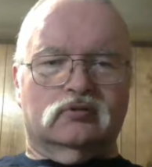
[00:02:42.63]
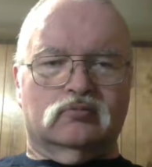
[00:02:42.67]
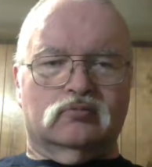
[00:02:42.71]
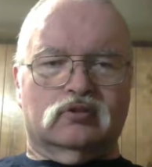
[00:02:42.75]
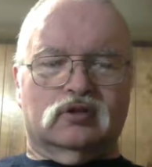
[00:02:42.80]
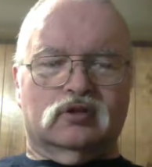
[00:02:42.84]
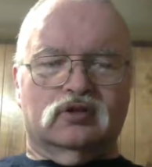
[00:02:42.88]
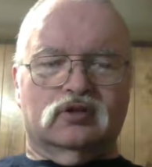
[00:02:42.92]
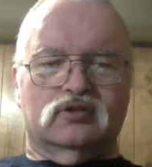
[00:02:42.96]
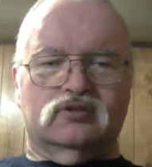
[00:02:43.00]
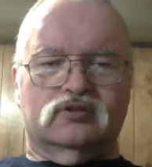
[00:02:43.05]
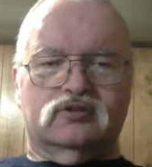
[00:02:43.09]

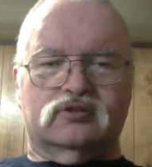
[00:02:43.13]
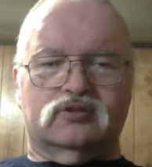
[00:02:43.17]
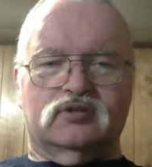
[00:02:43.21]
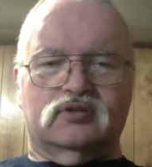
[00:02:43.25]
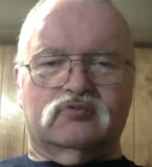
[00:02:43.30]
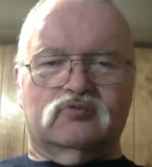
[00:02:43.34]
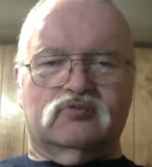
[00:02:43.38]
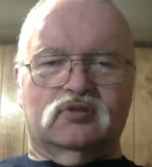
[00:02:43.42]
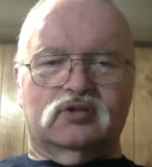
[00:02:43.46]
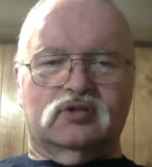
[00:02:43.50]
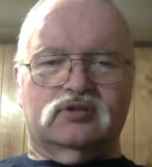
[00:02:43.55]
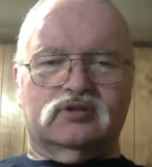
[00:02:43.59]
because it
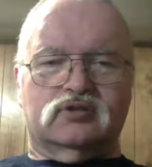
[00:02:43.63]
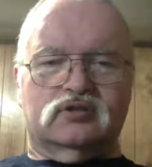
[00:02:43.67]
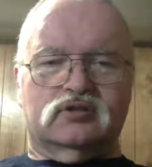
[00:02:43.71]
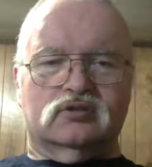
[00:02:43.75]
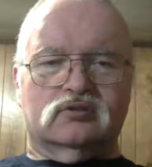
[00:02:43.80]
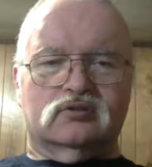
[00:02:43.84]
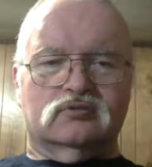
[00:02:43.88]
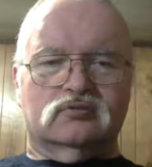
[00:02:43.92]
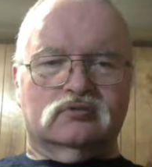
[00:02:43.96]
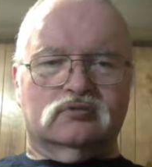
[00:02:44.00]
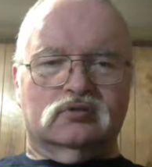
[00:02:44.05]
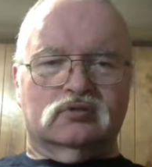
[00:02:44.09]
was
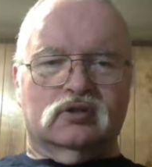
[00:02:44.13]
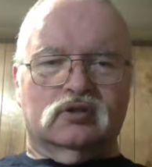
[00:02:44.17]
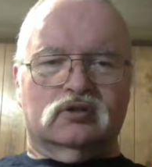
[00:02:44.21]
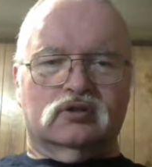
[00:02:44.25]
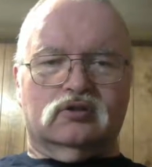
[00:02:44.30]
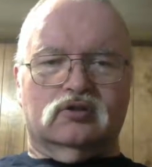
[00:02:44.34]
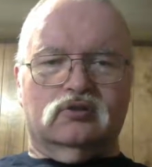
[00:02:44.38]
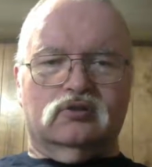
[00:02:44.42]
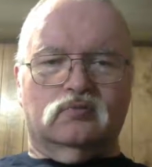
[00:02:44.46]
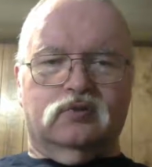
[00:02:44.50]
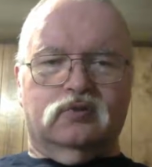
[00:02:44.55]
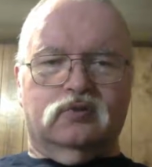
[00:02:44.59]
a, a
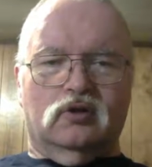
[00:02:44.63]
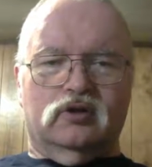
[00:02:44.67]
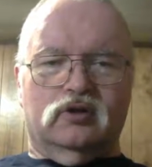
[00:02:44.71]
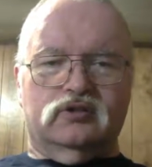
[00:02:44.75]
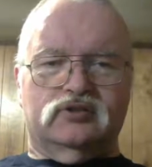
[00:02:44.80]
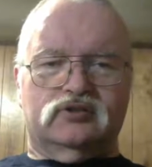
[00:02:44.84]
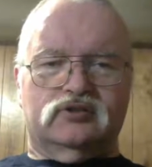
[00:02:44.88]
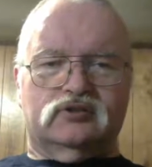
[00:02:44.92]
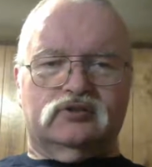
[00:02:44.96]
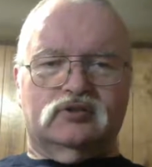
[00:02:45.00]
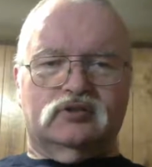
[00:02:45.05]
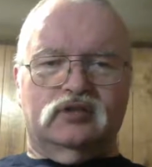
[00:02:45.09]
good
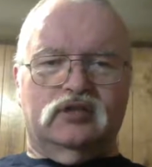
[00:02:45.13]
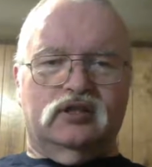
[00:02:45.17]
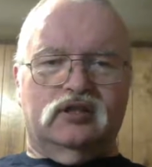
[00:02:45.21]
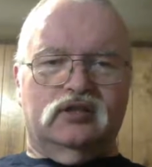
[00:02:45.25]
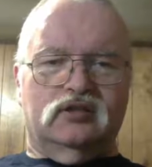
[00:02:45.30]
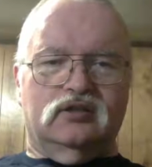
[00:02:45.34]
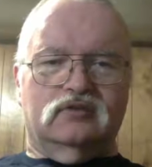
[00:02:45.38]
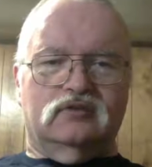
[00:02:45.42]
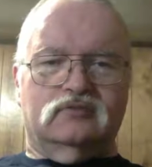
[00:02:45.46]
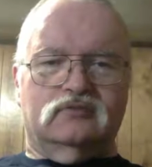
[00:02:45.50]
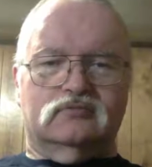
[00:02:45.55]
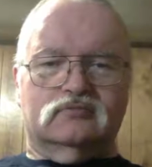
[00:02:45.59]
place to
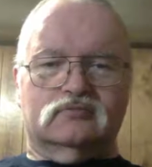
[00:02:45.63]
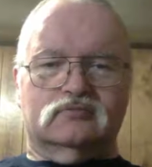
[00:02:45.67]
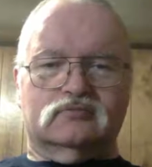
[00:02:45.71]
eat.